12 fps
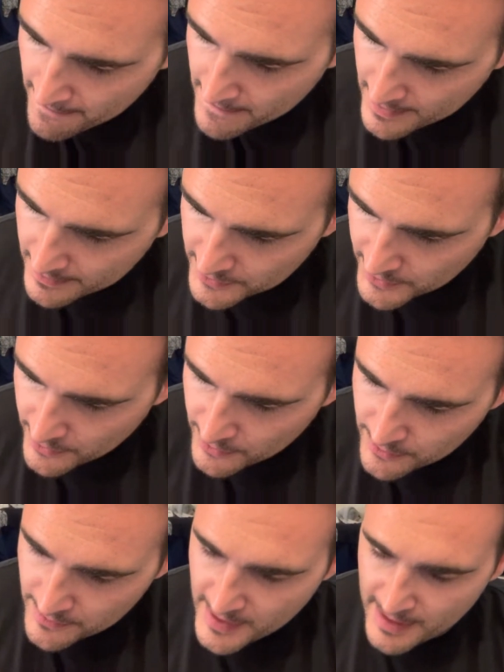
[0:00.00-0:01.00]
And
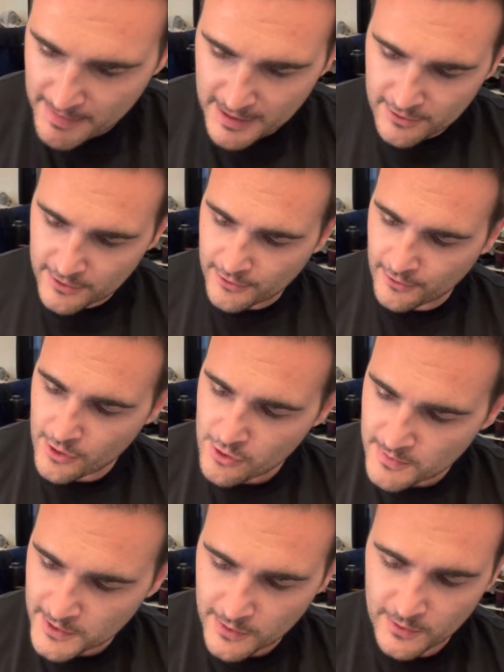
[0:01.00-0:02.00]
so that powdered chrome
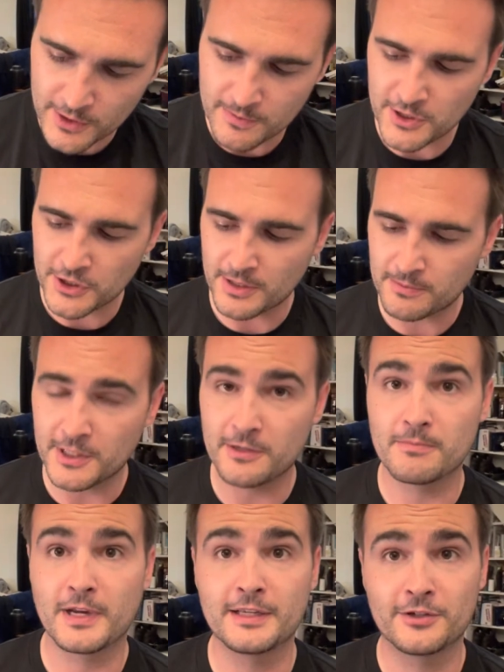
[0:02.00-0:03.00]
is going to be shipped in
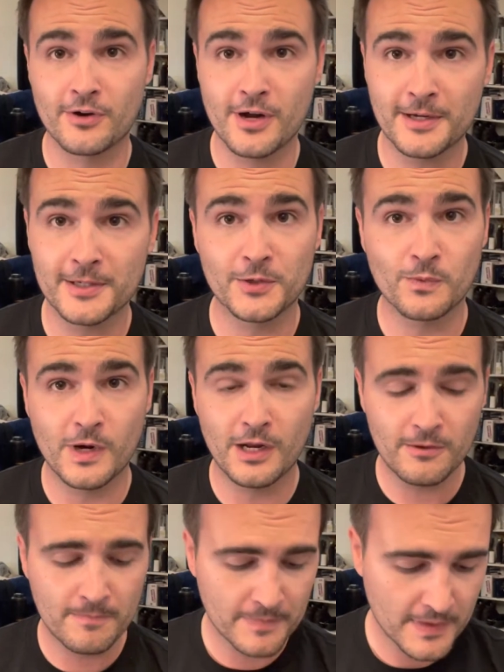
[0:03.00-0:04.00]
by truck as
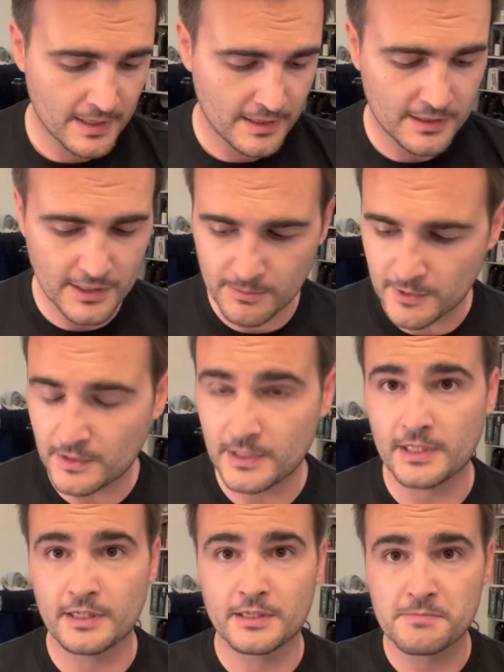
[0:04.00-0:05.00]
well,
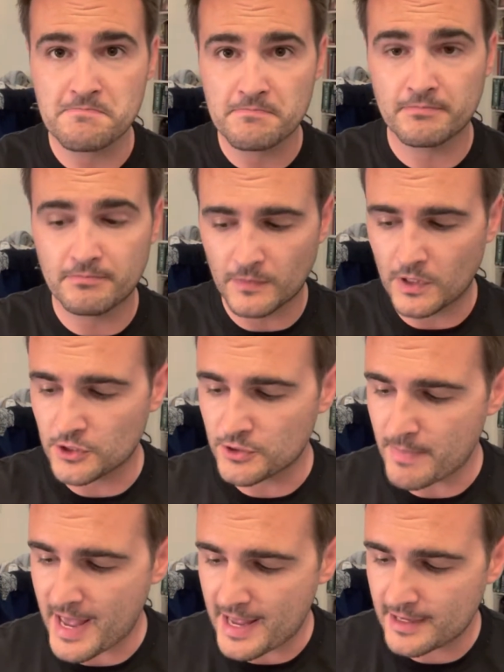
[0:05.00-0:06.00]
typically in large
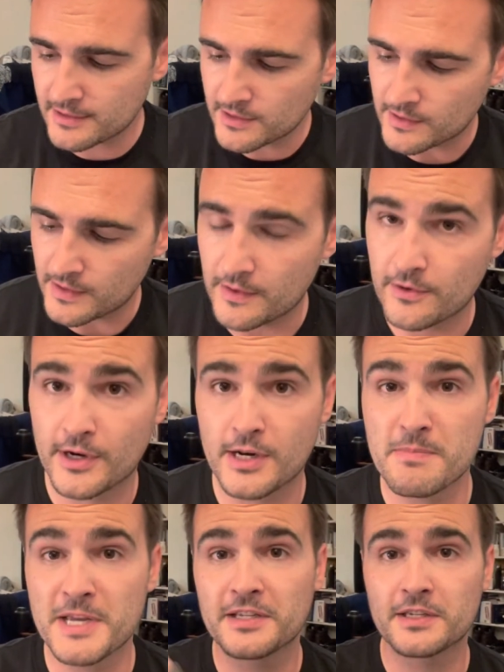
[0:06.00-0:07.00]
bags, and then they're going to
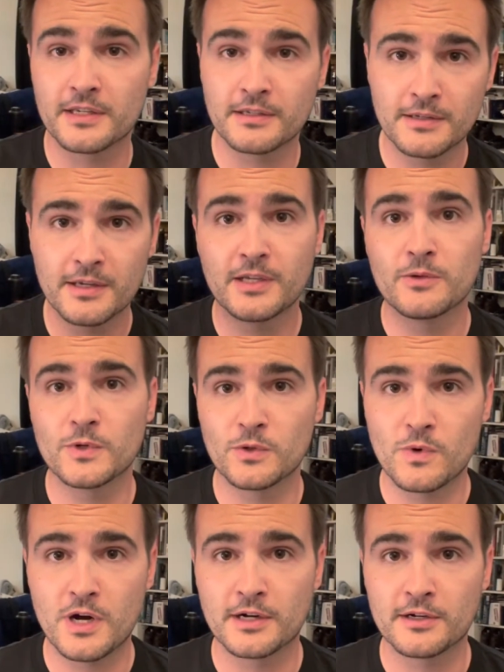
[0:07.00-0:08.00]
mix it with
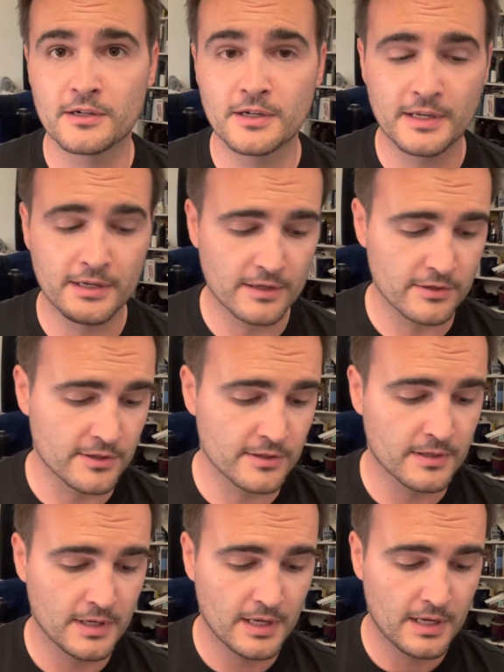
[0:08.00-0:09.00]
water and other
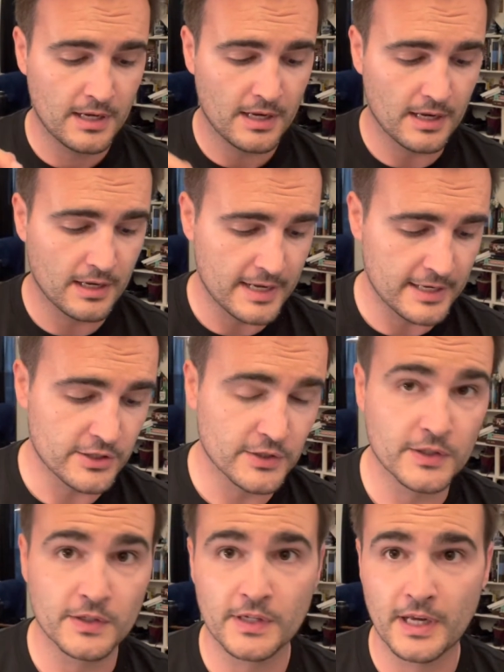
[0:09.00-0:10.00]
agents
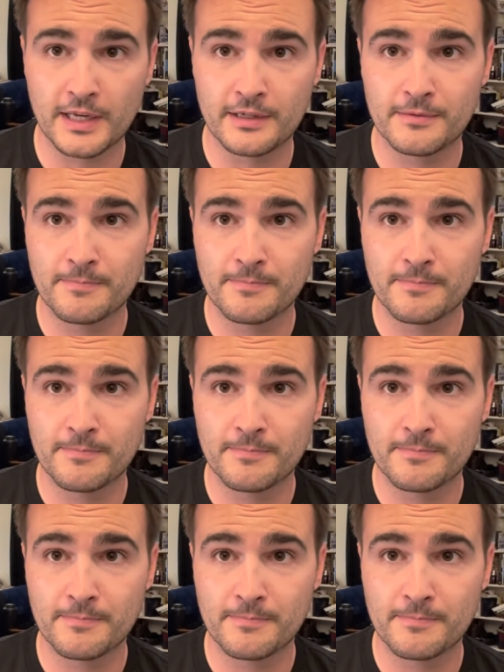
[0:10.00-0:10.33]
inside